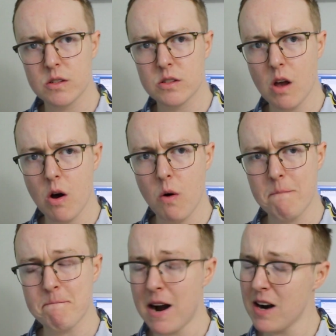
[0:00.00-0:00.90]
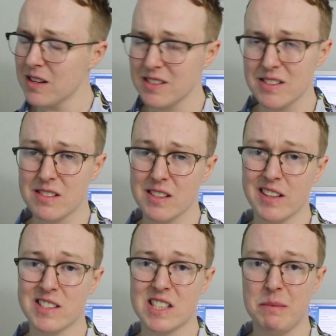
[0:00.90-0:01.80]
So Mars
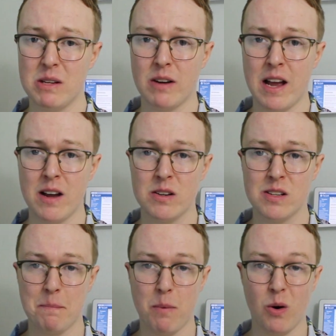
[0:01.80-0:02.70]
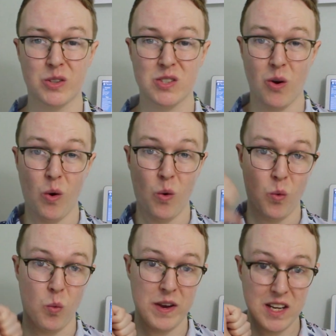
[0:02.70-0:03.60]
gets to be round, but
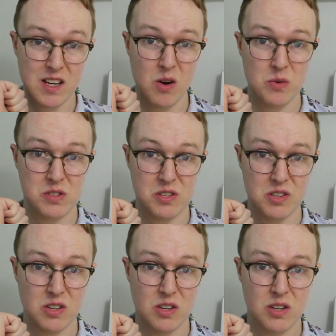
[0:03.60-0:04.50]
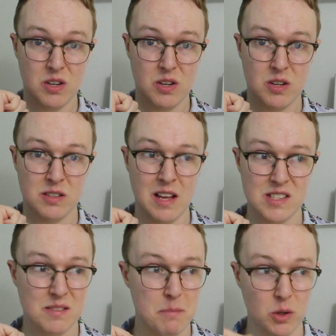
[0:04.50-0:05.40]
we don't?
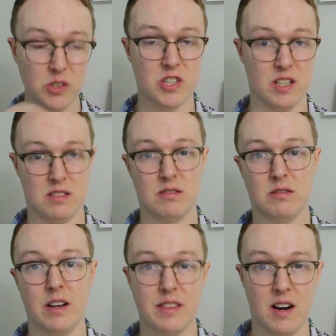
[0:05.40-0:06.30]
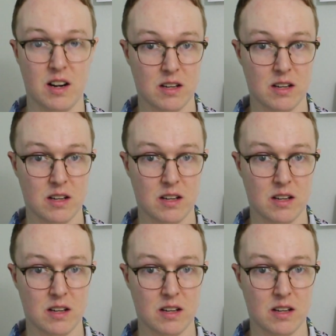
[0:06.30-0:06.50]
That's some bullshit right there.